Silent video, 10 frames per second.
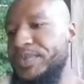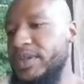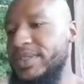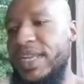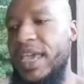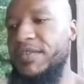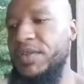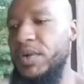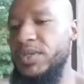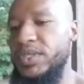was in heavy
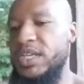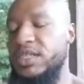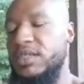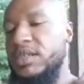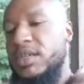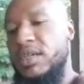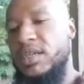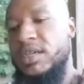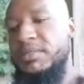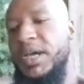rotation
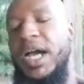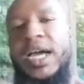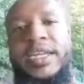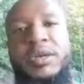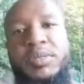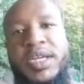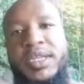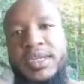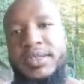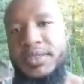in my audio
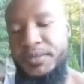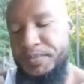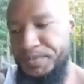playlist.